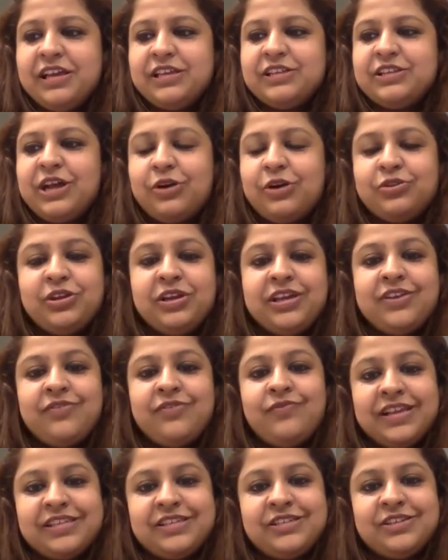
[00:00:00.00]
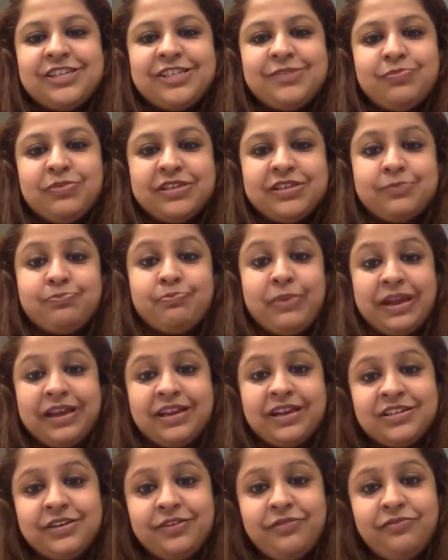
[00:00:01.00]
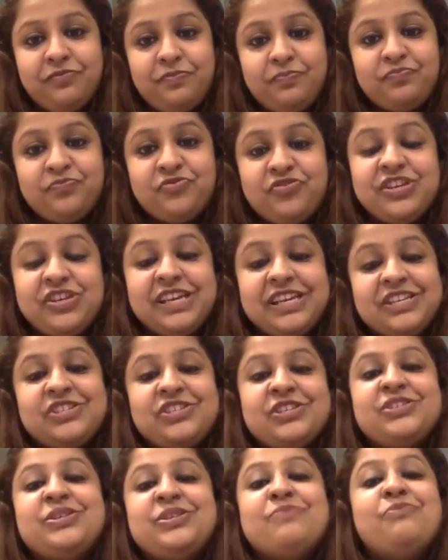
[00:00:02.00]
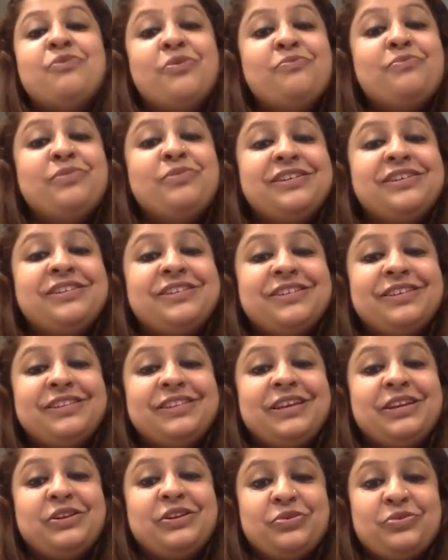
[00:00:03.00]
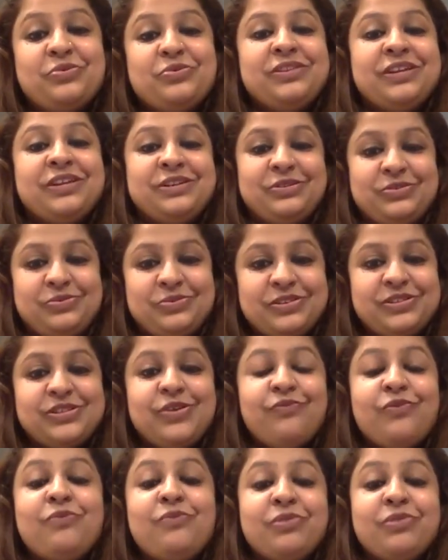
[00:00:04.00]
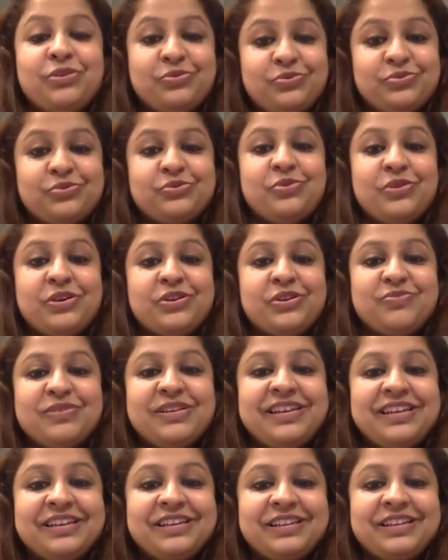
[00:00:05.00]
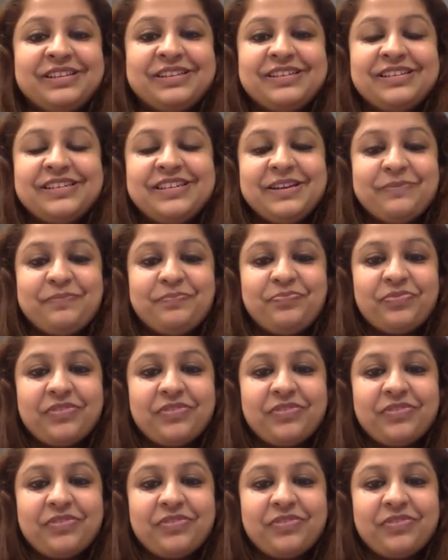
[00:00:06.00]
is how the investor's perspective changes the moment they know that, you know, it's a woman who's going to be leading the team.